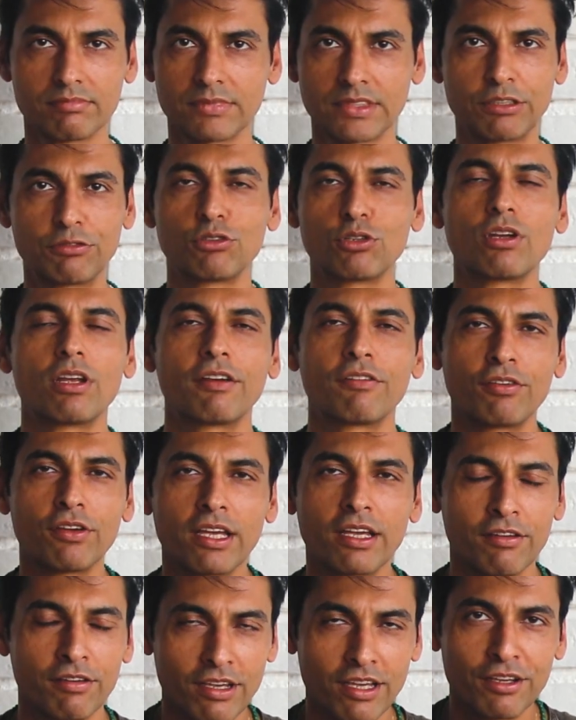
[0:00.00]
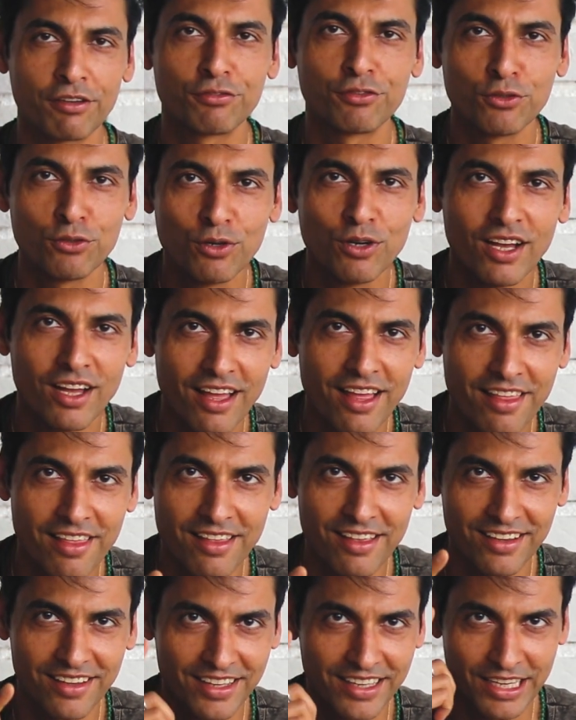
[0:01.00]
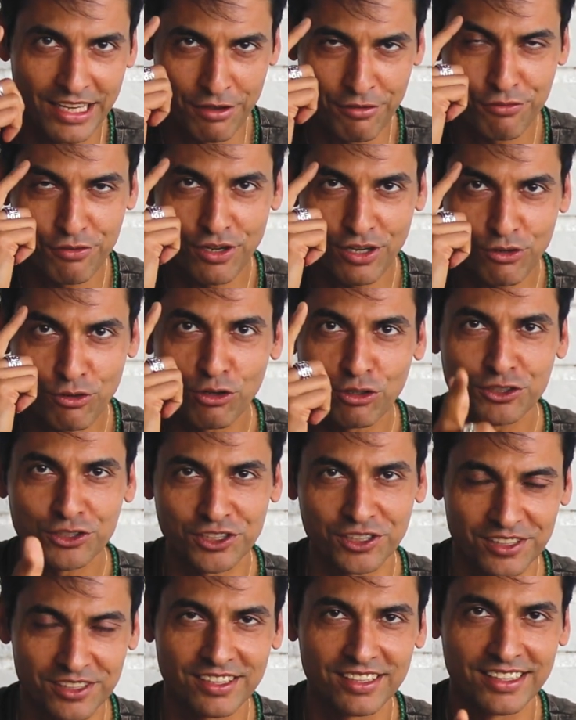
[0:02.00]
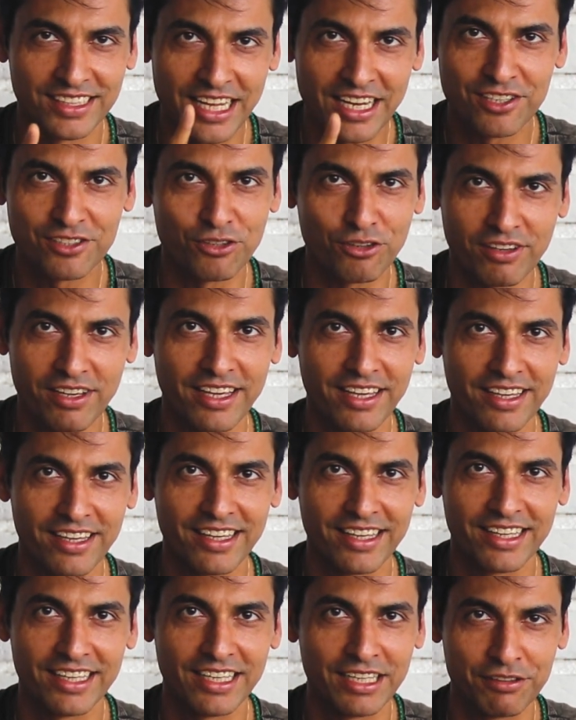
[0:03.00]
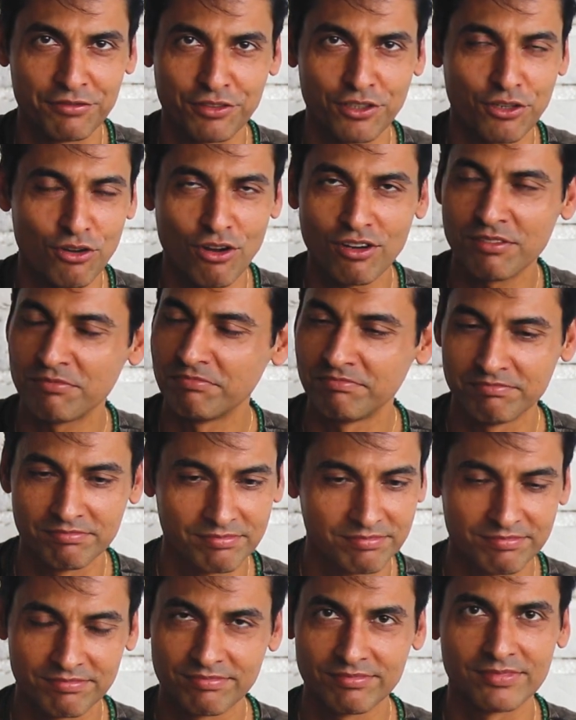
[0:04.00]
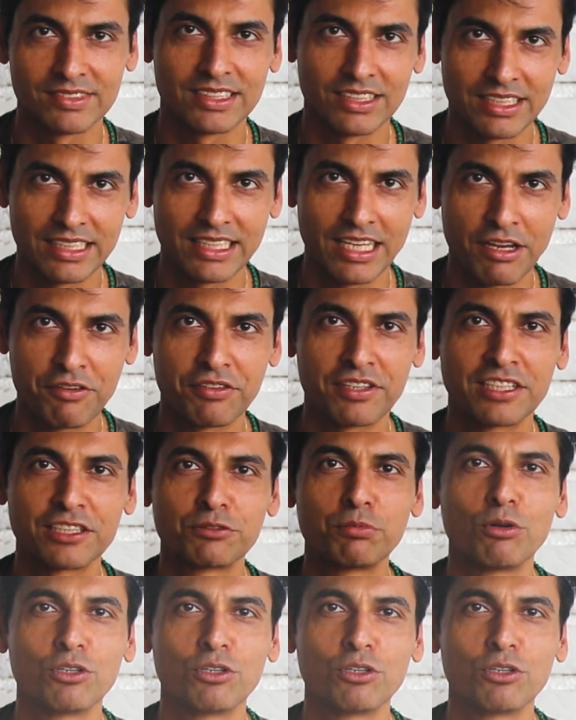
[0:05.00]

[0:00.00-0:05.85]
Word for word: if you if you, if you if you are conscious, then it's okay. If you're not, everything is